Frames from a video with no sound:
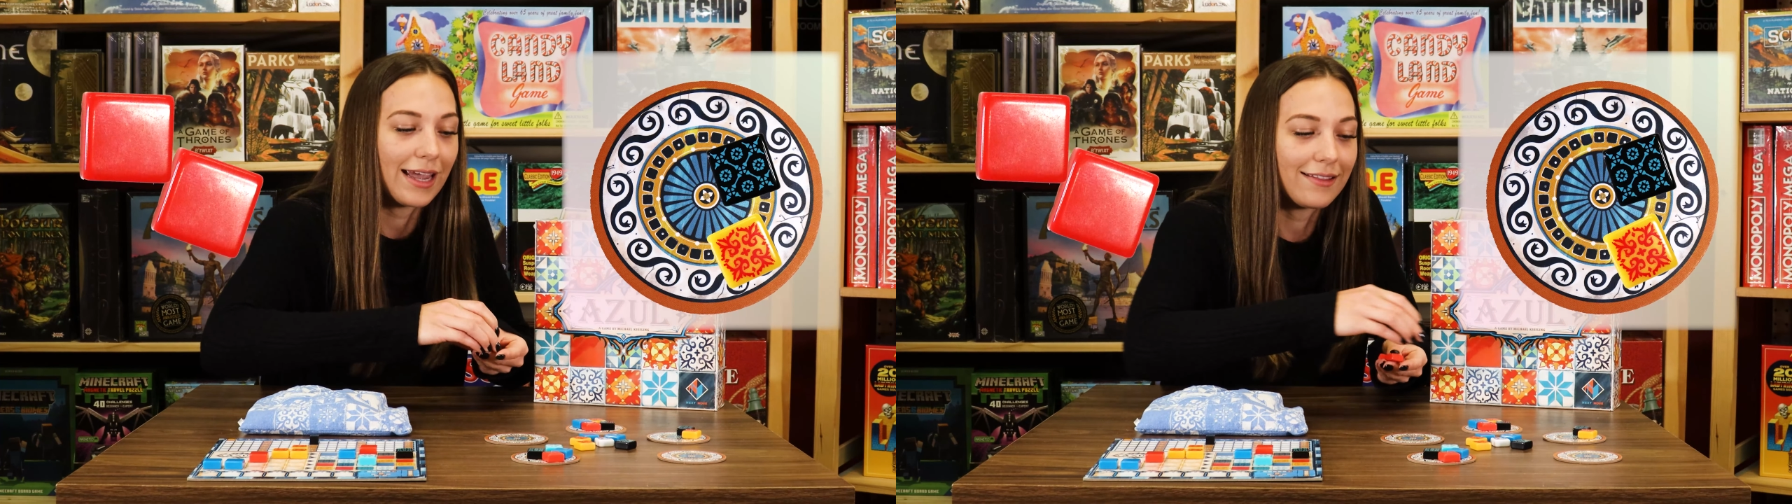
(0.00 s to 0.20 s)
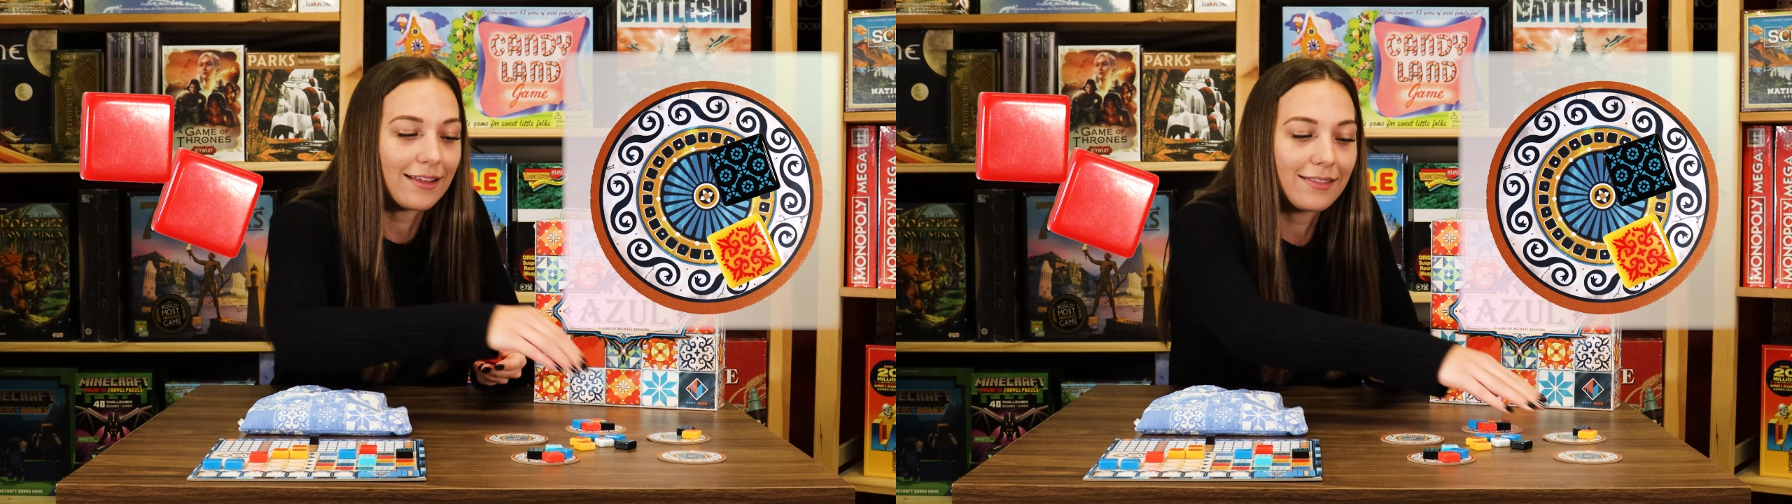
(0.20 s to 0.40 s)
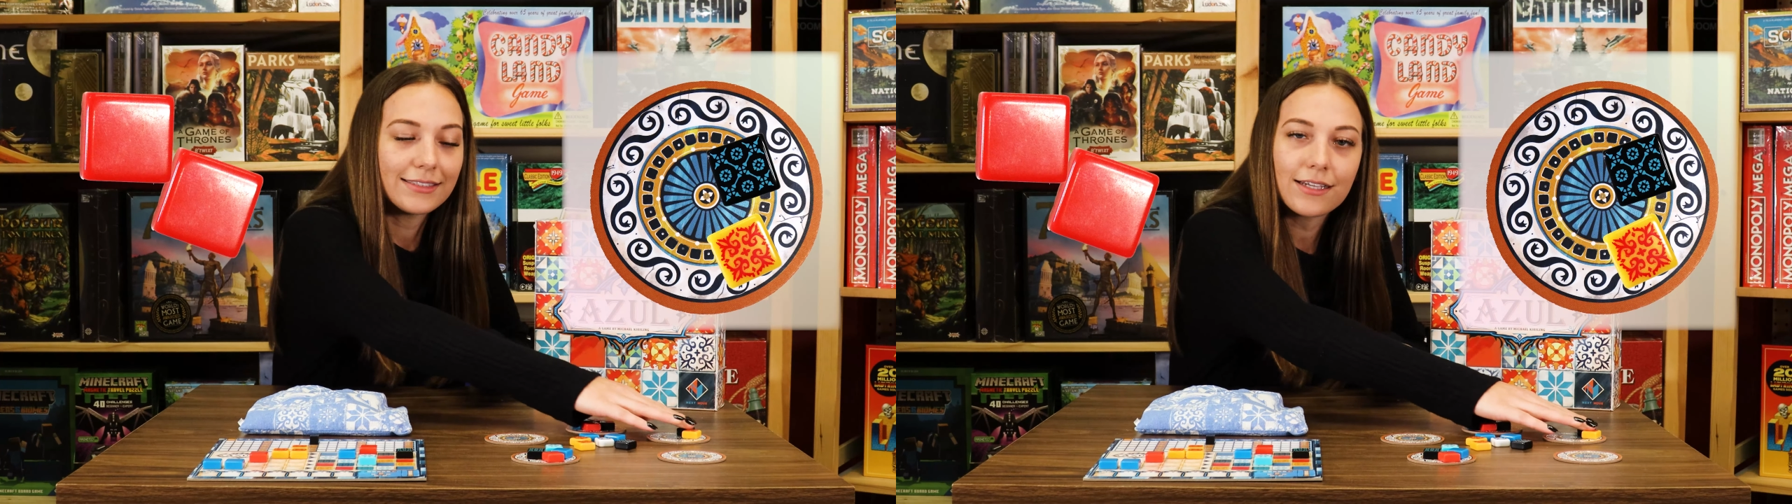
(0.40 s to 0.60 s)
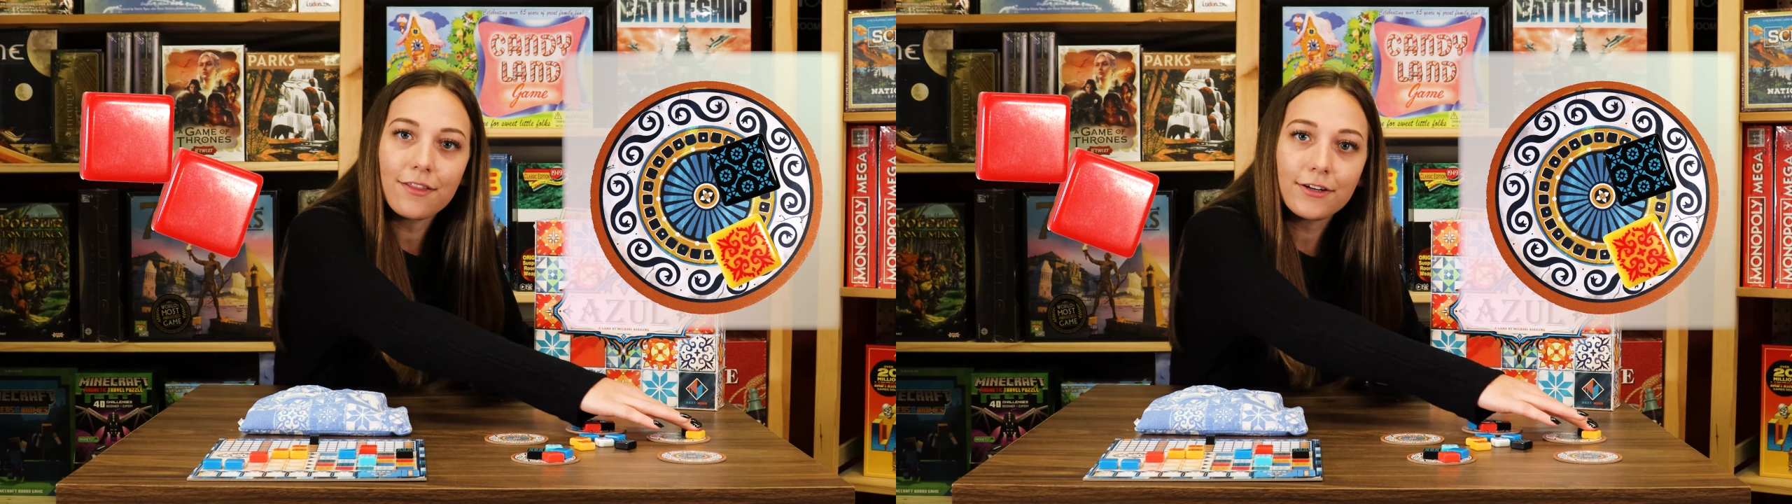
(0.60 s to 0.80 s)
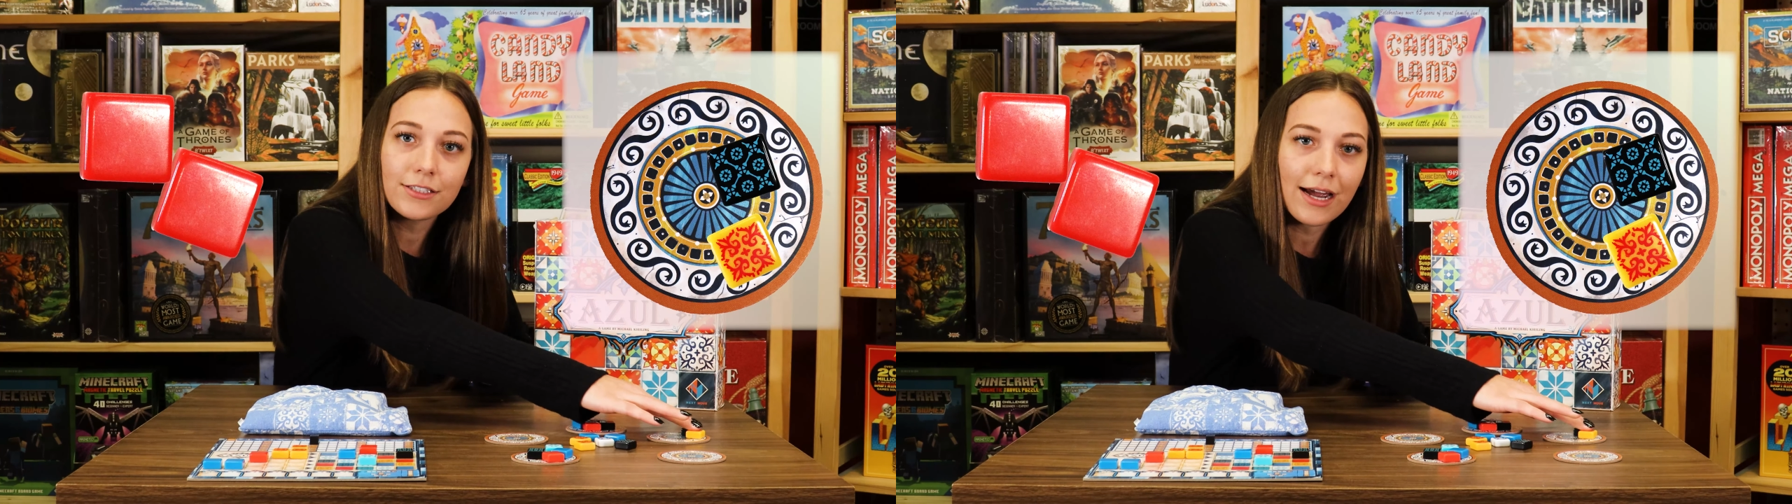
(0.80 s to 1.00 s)
and then these
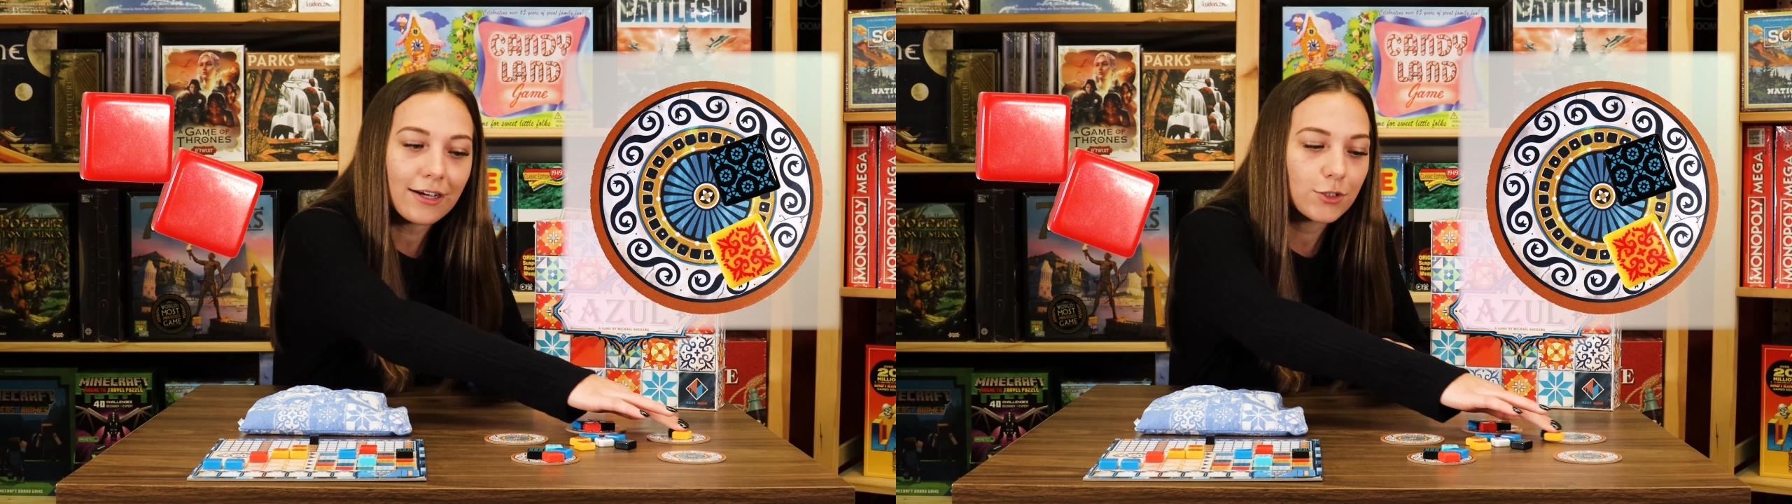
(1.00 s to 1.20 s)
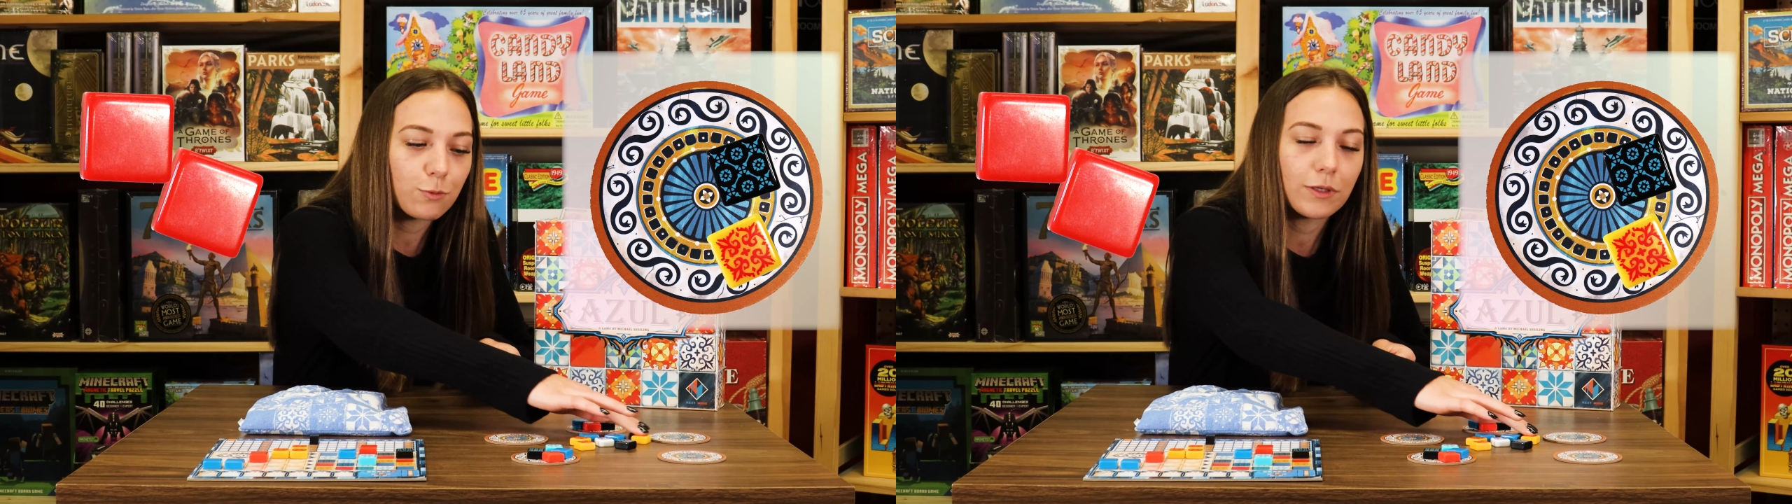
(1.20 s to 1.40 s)
other tiles